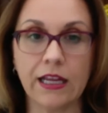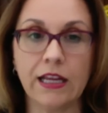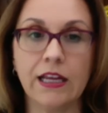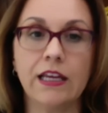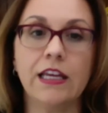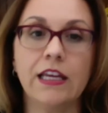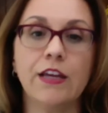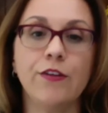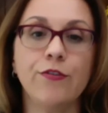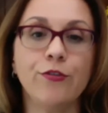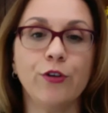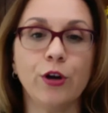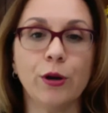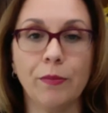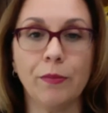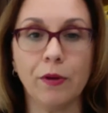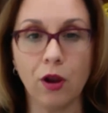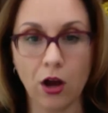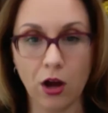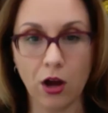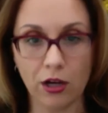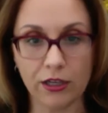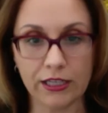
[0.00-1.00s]
If you're
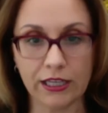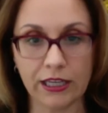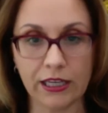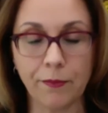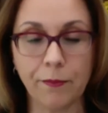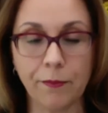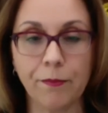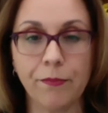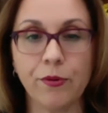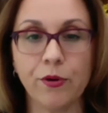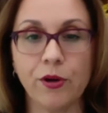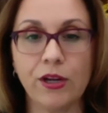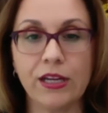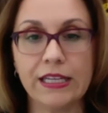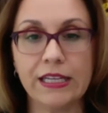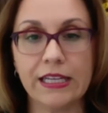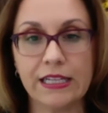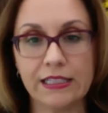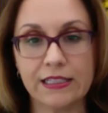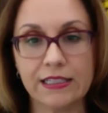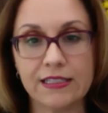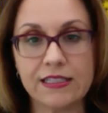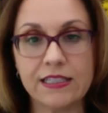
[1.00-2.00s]
blogging, bring in
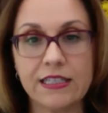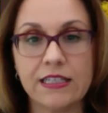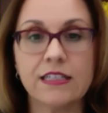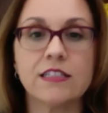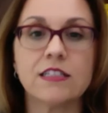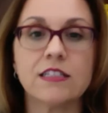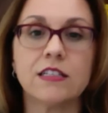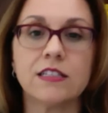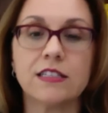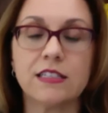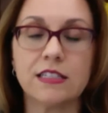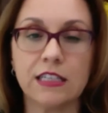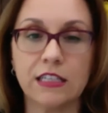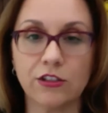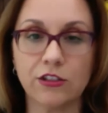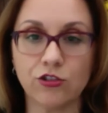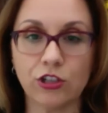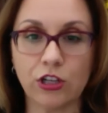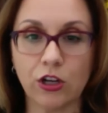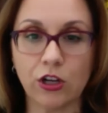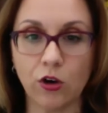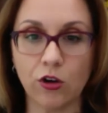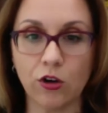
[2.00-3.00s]
the seasons into
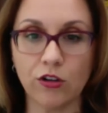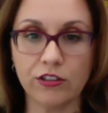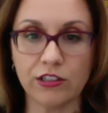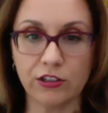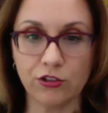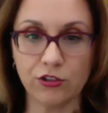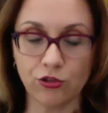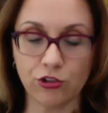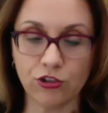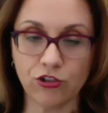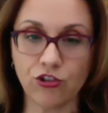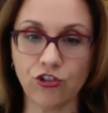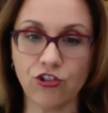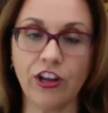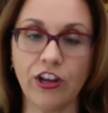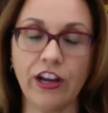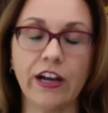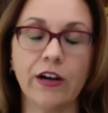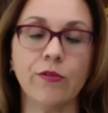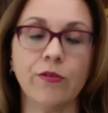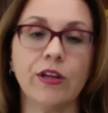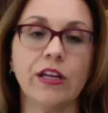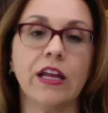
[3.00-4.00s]
the content you're
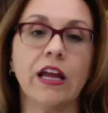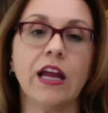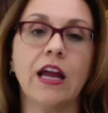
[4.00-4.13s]
sharing.